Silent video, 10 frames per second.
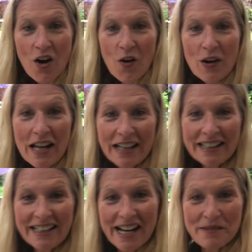Hola,
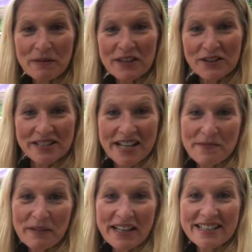amigos y
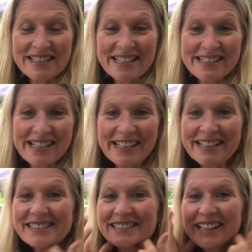amigas de
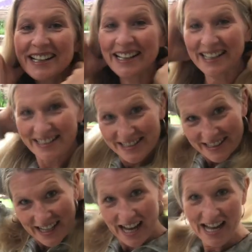Jennings Lodge.
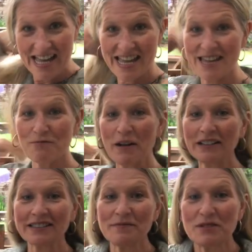Hi,
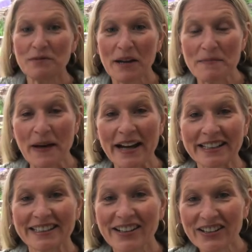welcome to my
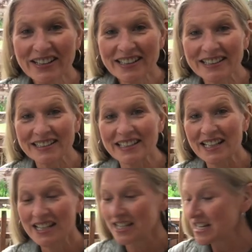backyard.
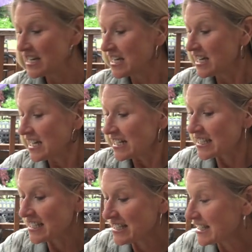
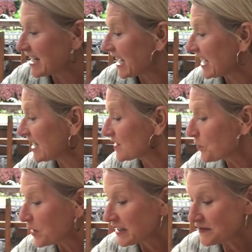Today,
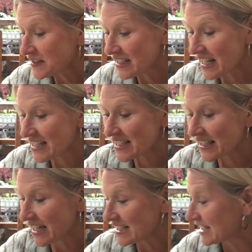one of today's
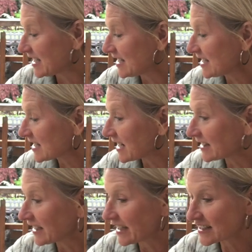lessons I'd
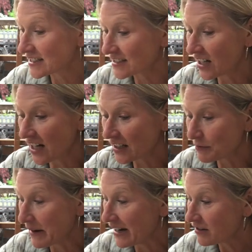like to talk
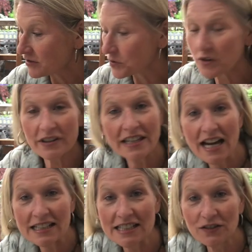about, or the
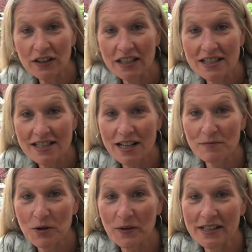activities that I'm
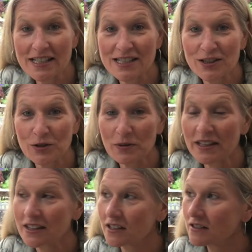going to do with
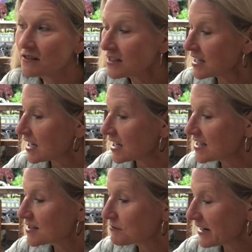you,
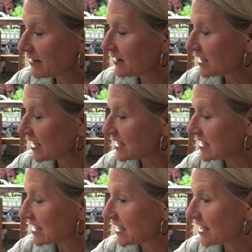is around the
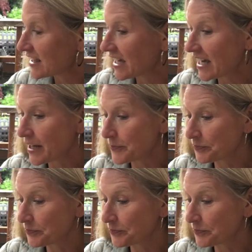idea that